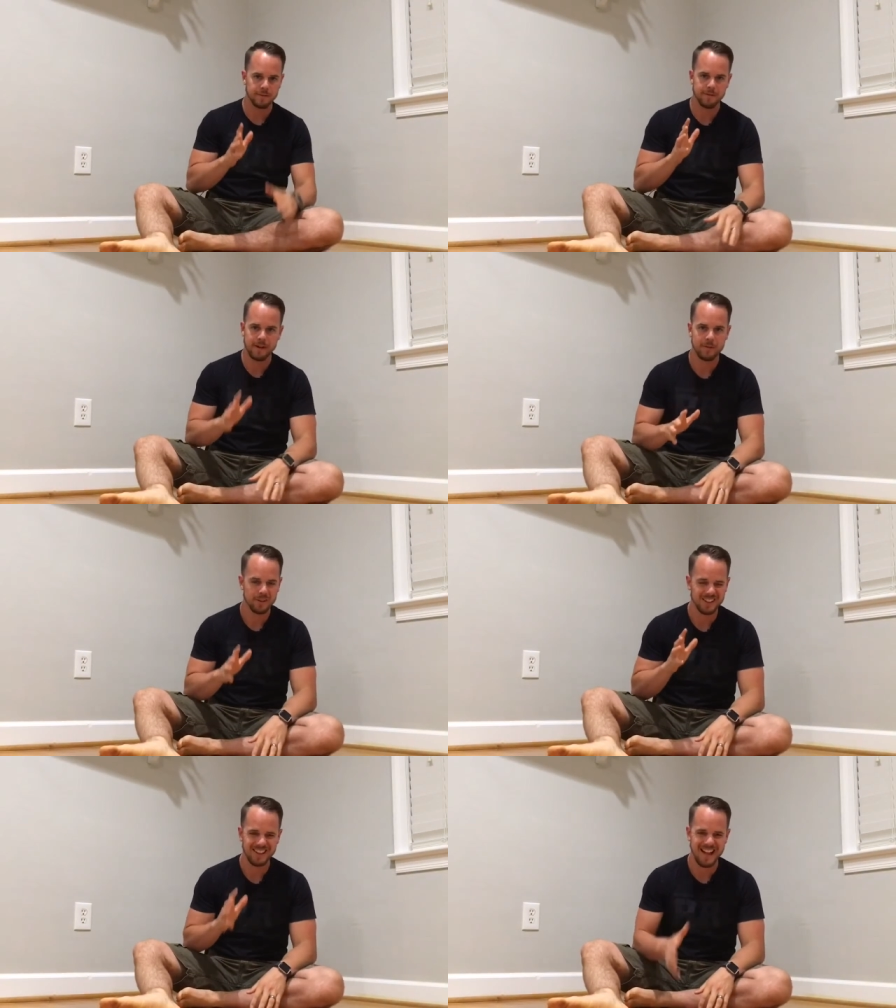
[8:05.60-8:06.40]

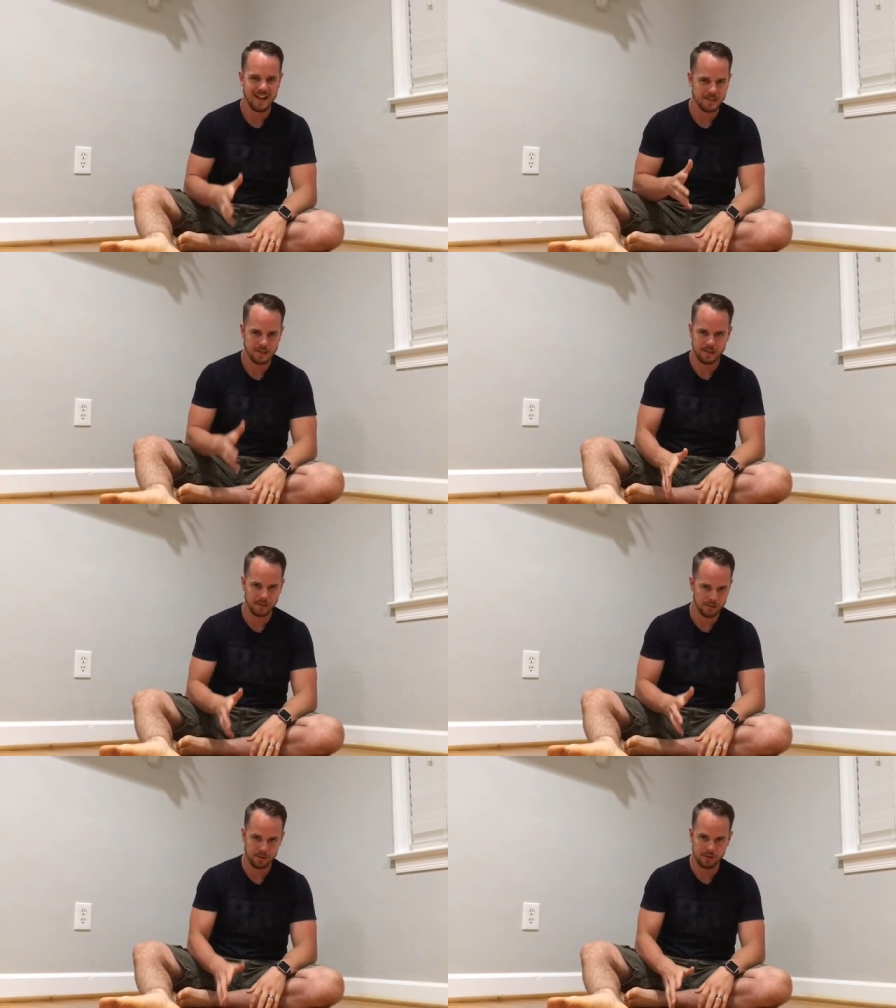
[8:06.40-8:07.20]
favorite last
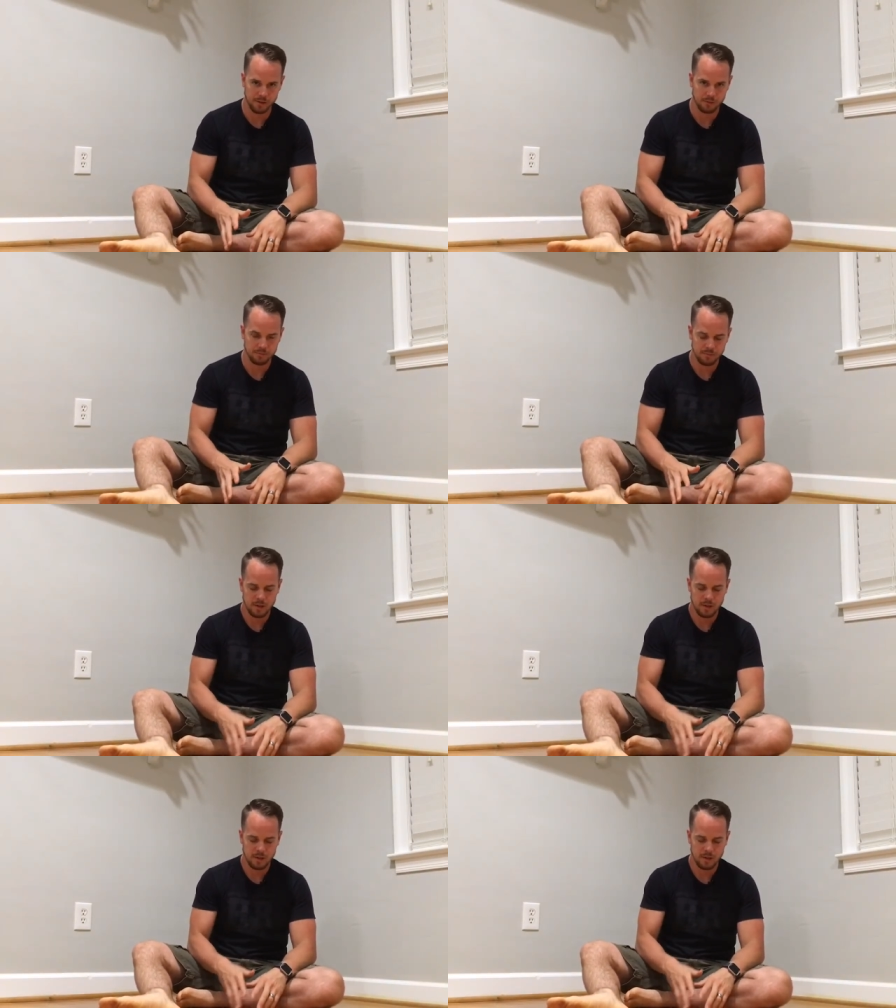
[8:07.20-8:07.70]
thing to do.